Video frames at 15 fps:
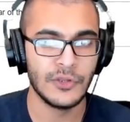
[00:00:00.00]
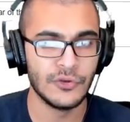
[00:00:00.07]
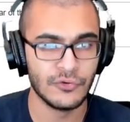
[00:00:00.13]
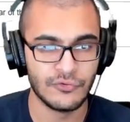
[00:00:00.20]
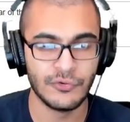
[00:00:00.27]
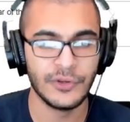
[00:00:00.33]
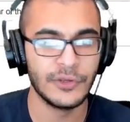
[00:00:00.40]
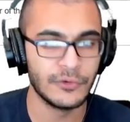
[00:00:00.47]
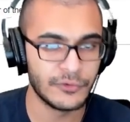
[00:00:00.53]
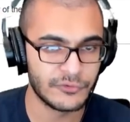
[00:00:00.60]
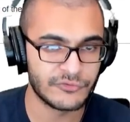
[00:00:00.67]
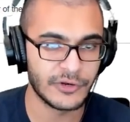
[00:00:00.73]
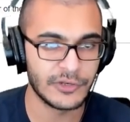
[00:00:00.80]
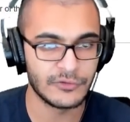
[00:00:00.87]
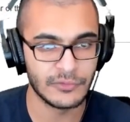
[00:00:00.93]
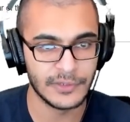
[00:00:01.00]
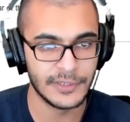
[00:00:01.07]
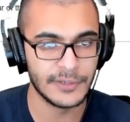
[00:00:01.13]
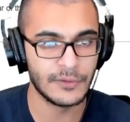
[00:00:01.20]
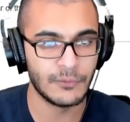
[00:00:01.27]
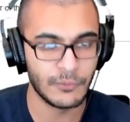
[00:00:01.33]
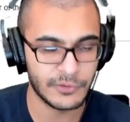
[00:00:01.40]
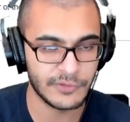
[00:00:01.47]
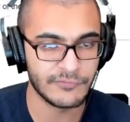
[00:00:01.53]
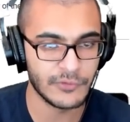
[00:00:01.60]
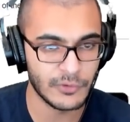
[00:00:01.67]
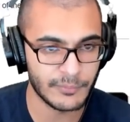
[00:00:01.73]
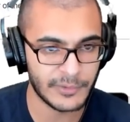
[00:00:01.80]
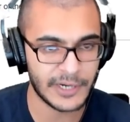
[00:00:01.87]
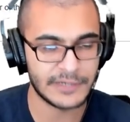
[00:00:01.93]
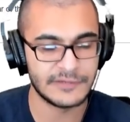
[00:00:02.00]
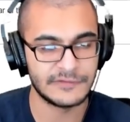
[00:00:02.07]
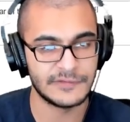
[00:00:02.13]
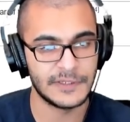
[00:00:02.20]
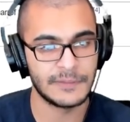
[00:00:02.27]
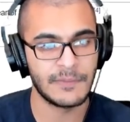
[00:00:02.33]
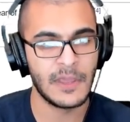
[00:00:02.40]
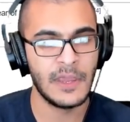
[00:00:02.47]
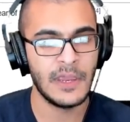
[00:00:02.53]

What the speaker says: doing or you're trying to learn or whatever you're practicing.